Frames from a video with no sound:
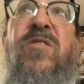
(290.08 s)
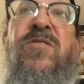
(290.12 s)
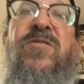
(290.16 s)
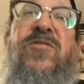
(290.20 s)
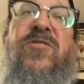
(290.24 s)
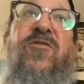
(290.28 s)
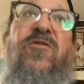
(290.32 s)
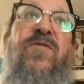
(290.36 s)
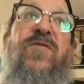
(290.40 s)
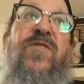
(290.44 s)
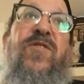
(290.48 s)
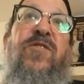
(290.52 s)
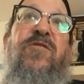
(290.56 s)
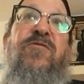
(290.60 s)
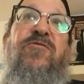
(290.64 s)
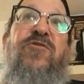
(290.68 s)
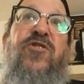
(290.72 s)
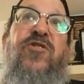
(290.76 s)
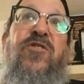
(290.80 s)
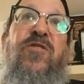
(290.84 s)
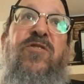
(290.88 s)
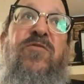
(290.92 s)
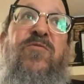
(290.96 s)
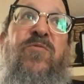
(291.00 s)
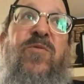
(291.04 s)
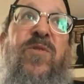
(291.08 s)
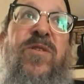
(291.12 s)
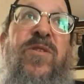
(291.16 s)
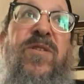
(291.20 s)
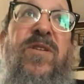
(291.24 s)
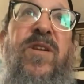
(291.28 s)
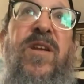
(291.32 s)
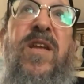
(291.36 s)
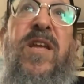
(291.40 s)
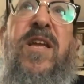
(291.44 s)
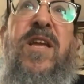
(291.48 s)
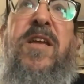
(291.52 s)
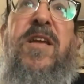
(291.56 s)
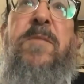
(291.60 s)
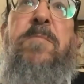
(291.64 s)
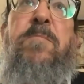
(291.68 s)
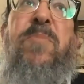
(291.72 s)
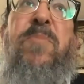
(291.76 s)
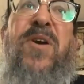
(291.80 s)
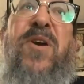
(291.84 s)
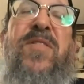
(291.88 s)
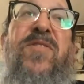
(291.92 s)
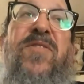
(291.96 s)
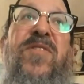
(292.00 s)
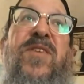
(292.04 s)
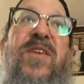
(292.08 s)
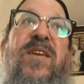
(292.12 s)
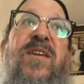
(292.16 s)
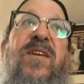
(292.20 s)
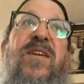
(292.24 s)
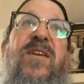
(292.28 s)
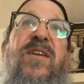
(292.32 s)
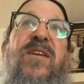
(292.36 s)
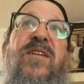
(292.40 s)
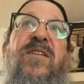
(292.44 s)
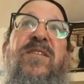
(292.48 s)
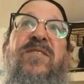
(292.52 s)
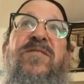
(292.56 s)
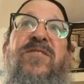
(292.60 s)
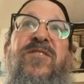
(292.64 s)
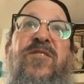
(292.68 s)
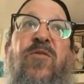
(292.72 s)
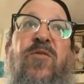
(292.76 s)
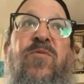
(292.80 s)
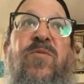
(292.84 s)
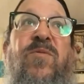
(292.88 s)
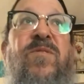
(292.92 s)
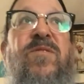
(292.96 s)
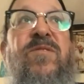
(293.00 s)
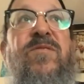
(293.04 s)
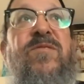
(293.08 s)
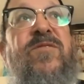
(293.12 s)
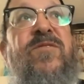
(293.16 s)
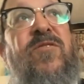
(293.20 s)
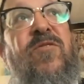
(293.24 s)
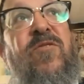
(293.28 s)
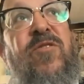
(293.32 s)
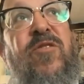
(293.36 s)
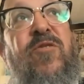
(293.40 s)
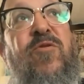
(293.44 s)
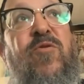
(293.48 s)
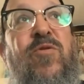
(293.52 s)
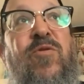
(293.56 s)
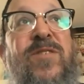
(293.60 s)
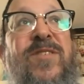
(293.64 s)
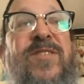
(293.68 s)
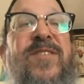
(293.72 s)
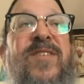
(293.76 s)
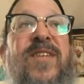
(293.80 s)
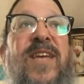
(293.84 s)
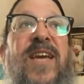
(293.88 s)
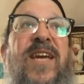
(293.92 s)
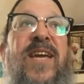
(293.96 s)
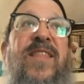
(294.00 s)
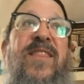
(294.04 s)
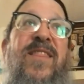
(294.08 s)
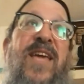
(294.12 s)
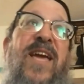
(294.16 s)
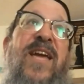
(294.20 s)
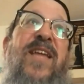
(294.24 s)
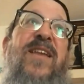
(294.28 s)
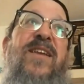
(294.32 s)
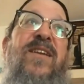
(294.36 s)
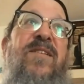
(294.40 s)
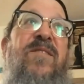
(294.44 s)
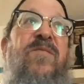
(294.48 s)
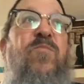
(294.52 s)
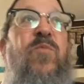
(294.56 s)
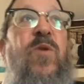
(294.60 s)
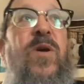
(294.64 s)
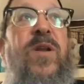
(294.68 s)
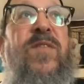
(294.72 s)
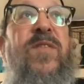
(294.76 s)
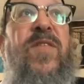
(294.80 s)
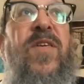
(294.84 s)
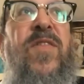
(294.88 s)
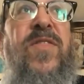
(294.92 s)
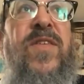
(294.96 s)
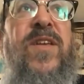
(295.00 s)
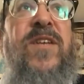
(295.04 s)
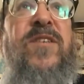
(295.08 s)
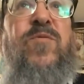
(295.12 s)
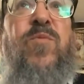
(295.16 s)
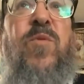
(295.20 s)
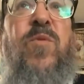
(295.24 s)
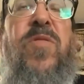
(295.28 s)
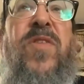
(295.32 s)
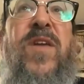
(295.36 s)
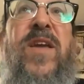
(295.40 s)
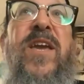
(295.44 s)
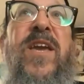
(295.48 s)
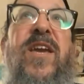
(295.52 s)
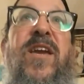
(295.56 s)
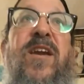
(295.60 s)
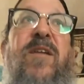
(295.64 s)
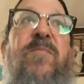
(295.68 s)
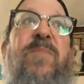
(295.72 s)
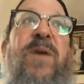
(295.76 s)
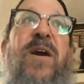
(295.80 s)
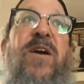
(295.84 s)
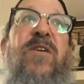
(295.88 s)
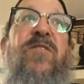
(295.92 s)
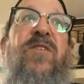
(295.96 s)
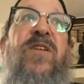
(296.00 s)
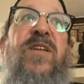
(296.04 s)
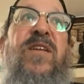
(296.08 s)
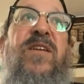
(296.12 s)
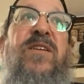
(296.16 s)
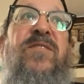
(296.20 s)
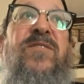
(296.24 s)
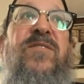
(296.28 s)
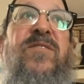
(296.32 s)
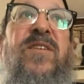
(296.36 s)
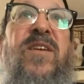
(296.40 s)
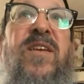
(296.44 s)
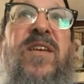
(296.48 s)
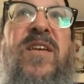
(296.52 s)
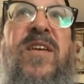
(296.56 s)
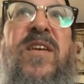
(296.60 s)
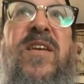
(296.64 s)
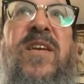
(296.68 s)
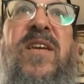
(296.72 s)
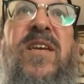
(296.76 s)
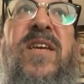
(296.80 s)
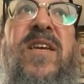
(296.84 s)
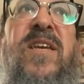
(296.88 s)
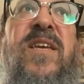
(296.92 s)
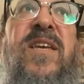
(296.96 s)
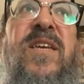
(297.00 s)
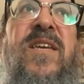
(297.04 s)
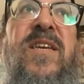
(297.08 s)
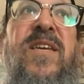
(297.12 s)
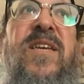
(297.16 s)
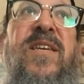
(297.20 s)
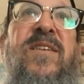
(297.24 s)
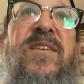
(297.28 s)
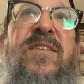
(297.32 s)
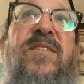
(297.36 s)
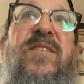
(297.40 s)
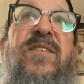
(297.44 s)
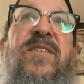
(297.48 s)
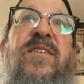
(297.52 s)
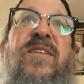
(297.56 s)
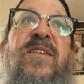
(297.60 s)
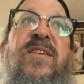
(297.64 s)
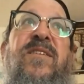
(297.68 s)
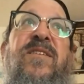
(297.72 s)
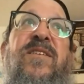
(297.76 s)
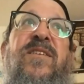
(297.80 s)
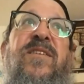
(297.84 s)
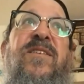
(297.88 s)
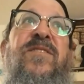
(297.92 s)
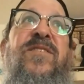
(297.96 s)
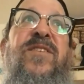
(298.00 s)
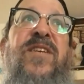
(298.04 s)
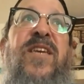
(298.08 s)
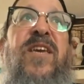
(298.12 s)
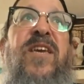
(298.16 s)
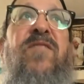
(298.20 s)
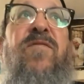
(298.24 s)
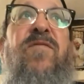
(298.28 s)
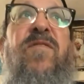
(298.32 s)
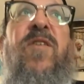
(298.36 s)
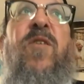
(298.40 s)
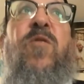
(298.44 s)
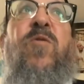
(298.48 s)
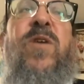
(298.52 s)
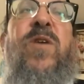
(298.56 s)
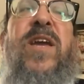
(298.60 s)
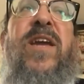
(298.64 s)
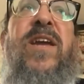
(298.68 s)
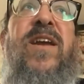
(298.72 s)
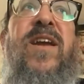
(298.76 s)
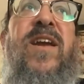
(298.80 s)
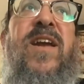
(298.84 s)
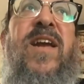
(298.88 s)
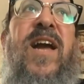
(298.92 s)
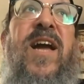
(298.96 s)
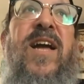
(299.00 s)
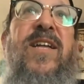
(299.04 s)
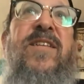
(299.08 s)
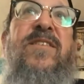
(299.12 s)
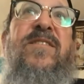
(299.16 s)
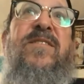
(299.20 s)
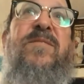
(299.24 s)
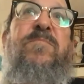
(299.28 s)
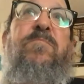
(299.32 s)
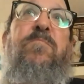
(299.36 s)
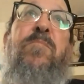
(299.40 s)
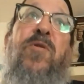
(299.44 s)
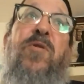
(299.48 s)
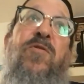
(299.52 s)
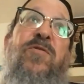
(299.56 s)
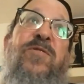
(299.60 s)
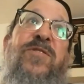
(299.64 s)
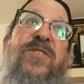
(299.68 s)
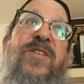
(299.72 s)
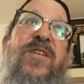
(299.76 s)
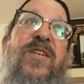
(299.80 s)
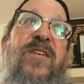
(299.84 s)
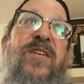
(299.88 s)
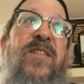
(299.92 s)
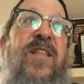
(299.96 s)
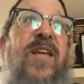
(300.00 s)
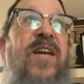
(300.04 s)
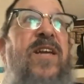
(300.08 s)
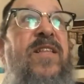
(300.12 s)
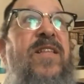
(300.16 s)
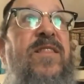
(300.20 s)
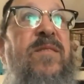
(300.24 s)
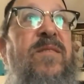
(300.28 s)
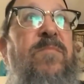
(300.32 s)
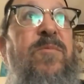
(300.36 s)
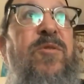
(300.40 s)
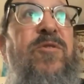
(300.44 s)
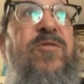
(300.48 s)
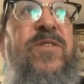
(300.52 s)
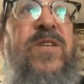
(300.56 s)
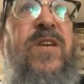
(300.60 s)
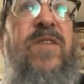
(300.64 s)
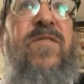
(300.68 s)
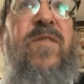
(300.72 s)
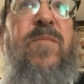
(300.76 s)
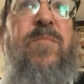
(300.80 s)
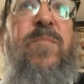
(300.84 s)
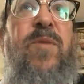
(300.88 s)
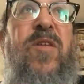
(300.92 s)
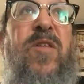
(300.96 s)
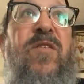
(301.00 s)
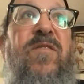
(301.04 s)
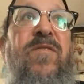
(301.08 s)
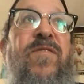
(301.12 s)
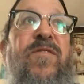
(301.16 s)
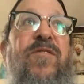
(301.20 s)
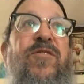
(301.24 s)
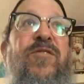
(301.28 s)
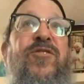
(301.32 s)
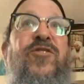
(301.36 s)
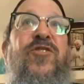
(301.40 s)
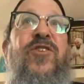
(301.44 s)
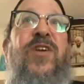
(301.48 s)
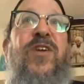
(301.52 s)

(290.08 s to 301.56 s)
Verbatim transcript: concerned for their children but the so so you could say that one of the things we're thinking about is is, is evoking God's mercy, like the mercy of a mother for a